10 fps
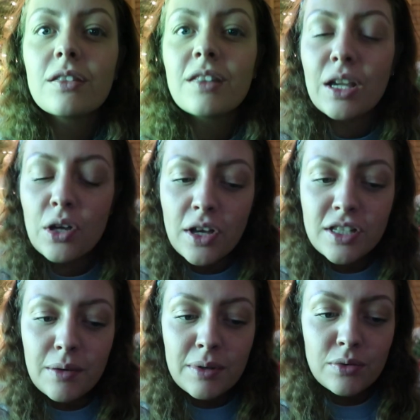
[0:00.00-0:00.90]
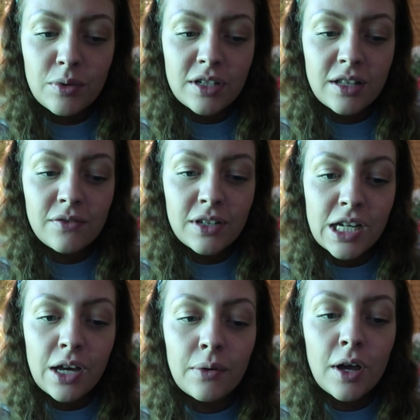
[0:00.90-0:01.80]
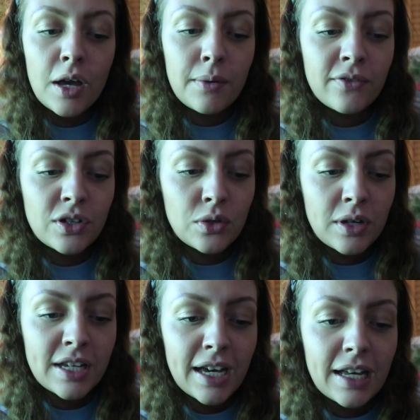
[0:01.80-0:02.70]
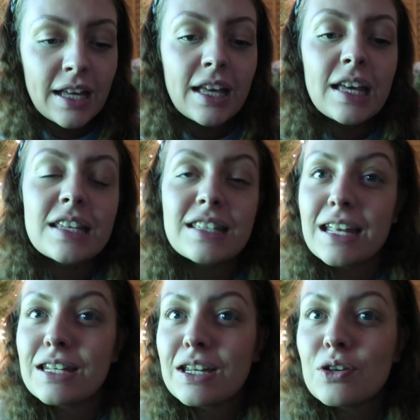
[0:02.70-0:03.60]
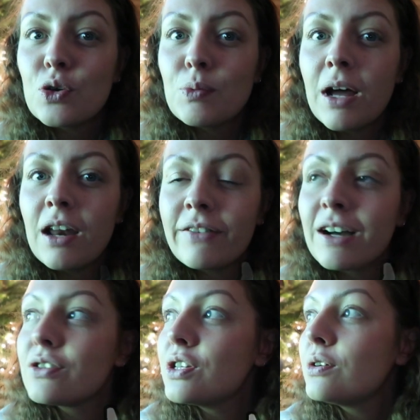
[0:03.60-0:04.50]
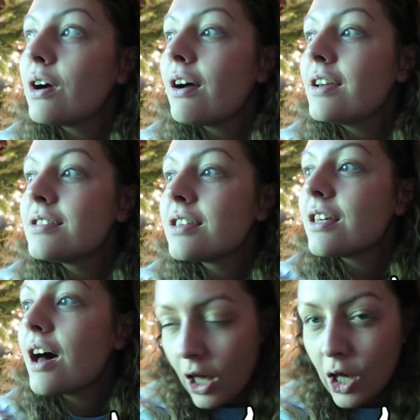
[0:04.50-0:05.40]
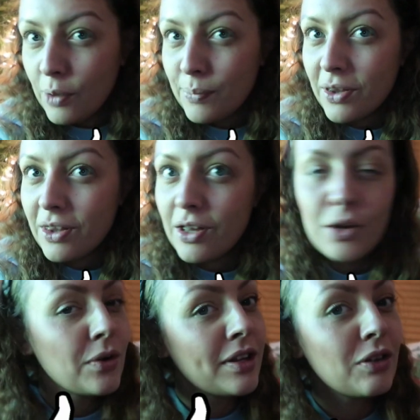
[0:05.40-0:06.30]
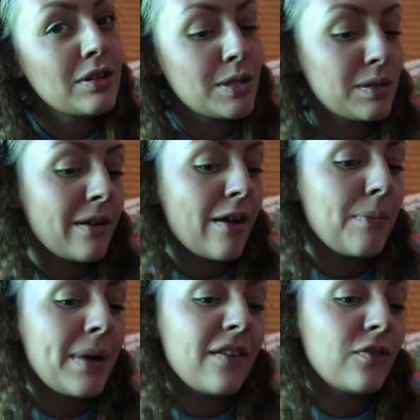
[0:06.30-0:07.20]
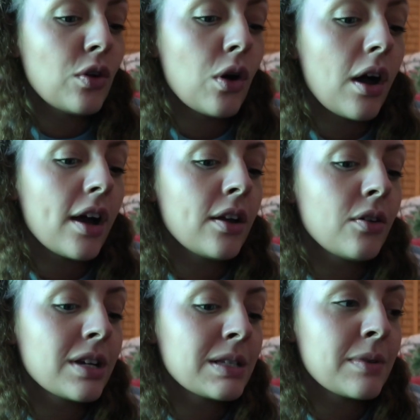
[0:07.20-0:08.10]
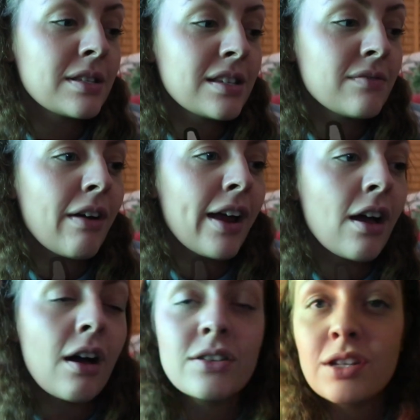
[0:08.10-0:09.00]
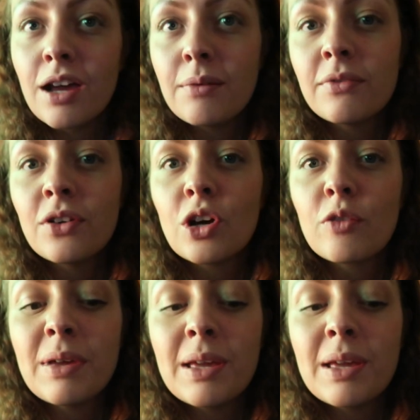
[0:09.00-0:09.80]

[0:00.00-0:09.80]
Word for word: thank you guys so much for watching this video. I hope you've enjoyed it. Sending all my love out to you guys. Hope that you're in the Christmas spirit, but if not, I know Christmas is a very hard time for a lot of